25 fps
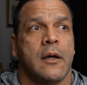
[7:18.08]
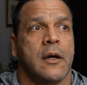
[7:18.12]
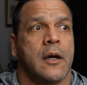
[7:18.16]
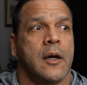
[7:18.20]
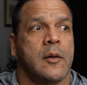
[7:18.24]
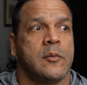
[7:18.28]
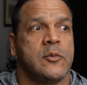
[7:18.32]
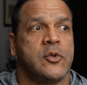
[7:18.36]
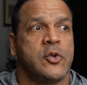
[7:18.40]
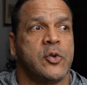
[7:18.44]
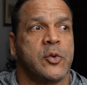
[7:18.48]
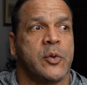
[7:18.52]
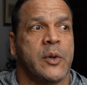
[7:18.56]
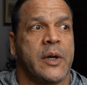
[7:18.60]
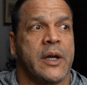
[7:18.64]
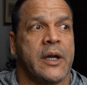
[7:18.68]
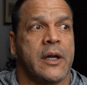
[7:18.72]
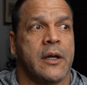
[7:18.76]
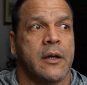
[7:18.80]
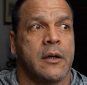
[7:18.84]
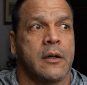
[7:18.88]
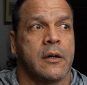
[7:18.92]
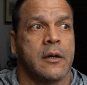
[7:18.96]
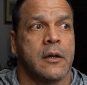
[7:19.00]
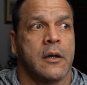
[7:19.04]
I'm
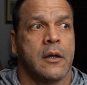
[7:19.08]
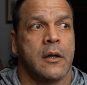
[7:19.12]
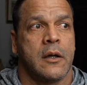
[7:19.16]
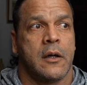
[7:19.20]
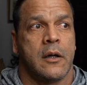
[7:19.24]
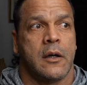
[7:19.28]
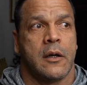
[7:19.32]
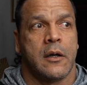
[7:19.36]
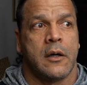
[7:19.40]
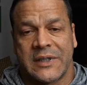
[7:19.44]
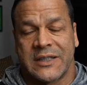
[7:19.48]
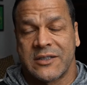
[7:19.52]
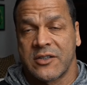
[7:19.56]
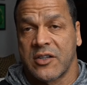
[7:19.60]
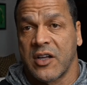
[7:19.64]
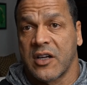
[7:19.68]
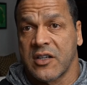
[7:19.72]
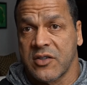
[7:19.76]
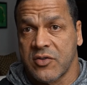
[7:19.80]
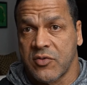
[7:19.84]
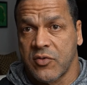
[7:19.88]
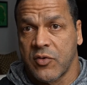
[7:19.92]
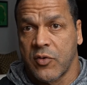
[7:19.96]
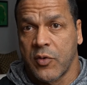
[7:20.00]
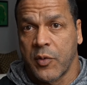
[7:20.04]
doing
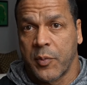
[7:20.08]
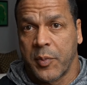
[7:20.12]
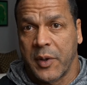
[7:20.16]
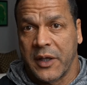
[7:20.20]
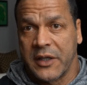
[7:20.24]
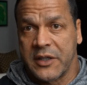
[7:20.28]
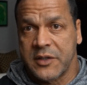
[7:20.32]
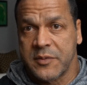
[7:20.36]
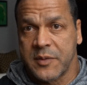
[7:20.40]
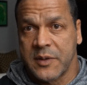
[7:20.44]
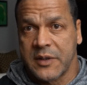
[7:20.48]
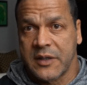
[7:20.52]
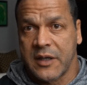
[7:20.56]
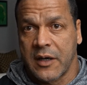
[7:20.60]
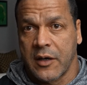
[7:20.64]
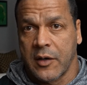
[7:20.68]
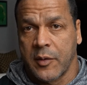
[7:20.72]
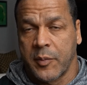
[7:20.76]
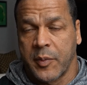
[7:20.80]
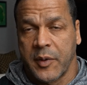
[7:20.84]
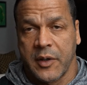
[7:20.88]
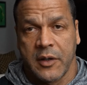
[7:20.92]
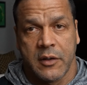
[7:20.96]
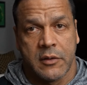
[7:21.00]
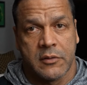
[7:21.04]
testosterone replacement
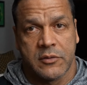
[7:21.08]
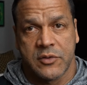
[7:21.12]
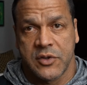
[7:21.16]
therapy.